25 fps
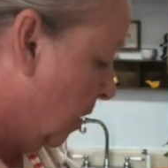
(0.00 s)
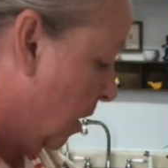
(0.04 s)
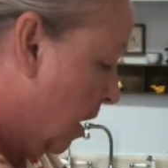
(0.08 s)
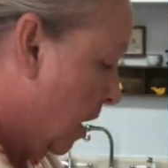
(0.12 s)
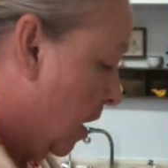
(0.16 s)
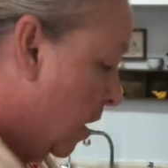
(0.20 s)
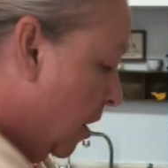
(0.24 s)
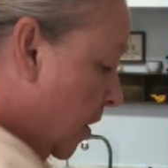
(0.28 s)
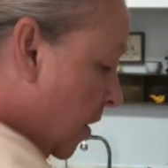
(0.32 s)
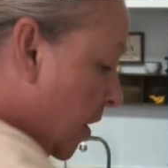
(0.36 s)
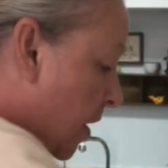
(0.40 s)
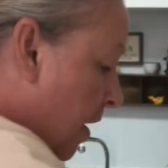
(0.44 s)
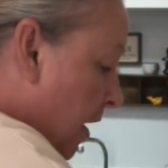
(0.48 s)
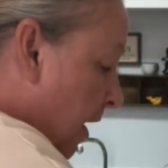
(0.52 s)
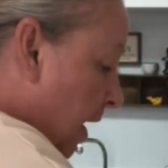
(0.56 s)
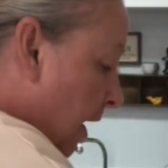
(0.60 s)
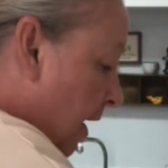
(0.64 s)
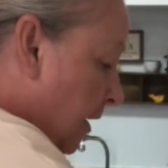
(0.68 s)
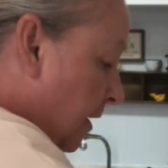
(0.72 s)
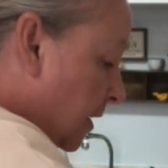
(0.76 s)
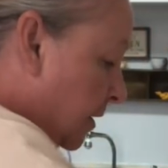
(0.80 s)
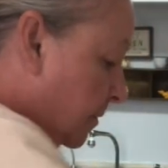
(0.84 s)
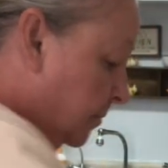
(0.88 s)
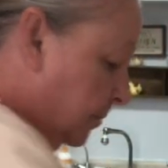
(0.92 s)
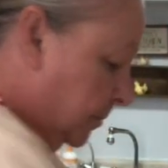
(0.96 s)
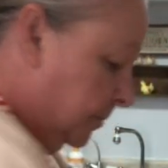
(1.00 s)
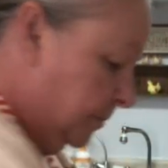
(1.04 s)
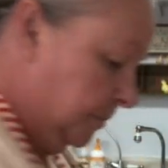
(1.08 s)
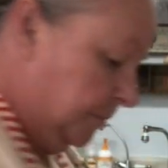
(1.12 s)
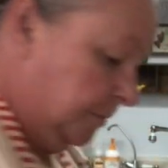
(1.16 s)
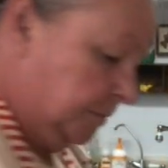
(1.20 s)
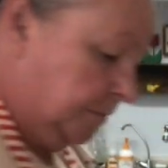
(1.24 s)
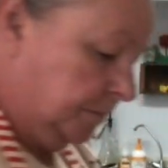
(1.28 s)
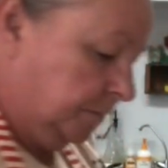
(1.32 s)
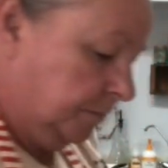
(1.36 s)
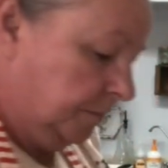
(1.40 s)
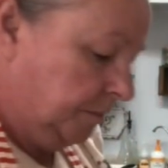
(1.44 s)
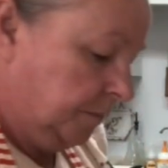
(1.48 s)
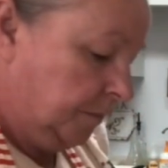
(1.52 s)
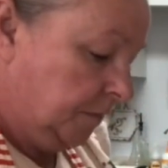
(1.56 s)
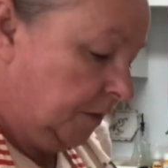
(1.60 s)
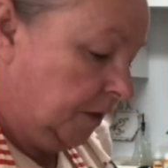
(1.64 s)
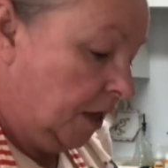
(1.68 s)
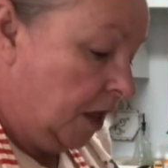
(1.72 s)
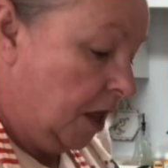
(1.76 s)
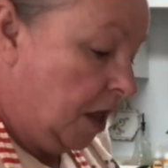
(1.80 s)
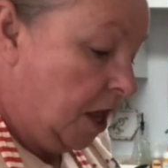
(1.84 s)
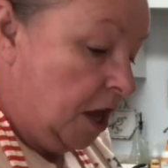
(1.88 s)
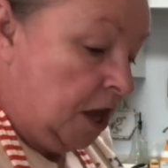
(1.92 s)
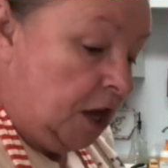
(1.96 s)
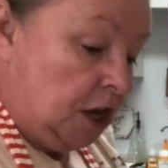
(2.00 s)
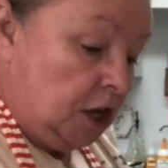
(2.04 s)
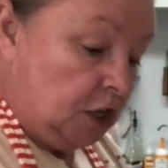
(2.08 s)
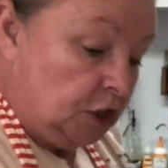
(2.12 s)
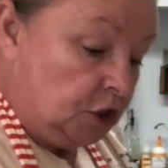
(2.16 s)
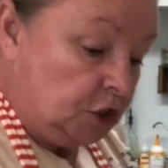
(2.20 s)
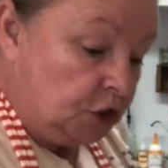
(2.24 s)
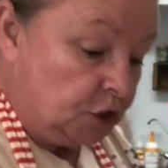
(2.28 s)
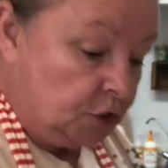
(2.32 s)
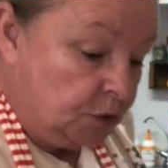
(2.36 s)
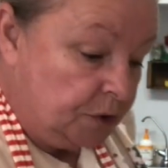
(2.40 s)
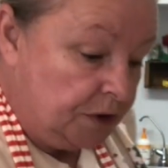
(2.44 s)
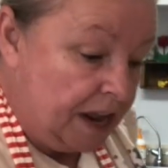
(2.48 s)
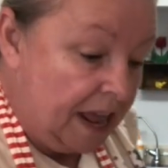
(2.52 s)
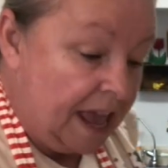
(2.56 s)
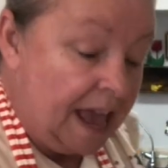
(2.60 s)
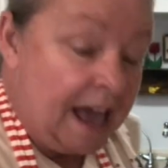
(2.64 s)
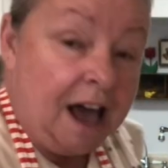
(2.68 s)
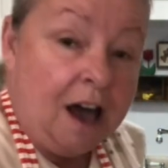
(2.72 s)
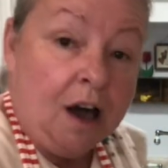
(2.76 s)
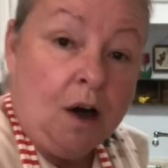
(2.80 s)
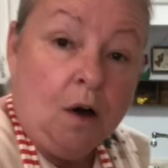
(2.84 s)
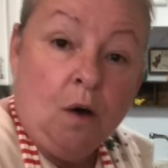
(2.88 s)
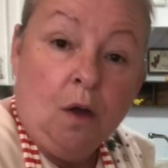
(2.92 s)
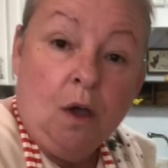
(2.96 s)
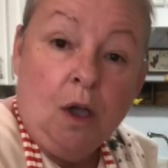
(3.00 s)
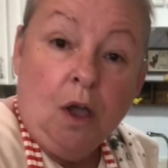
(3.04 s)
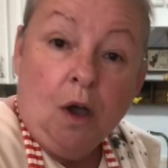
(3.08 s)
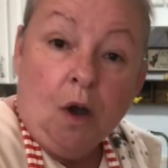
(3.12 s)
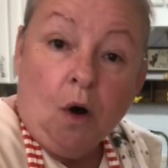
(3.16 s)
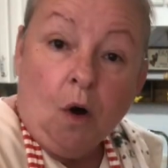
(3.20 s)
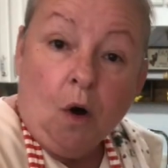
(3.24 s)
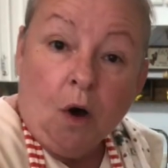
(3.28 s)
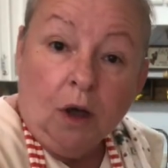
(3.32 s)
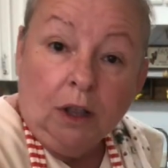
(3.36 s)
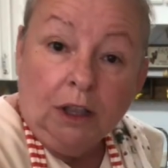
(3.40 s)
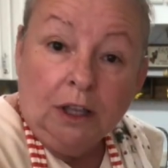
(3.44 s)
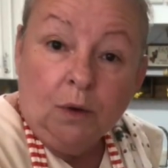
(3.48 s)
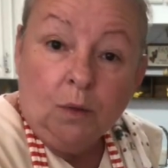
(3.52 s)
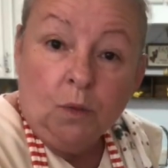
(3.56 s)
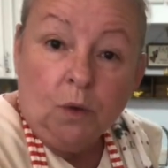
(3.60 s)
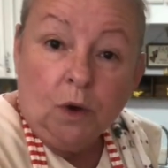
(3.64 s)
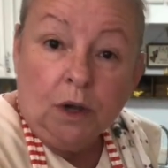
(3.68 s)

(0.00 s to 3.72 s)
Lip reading: All right. So now, all at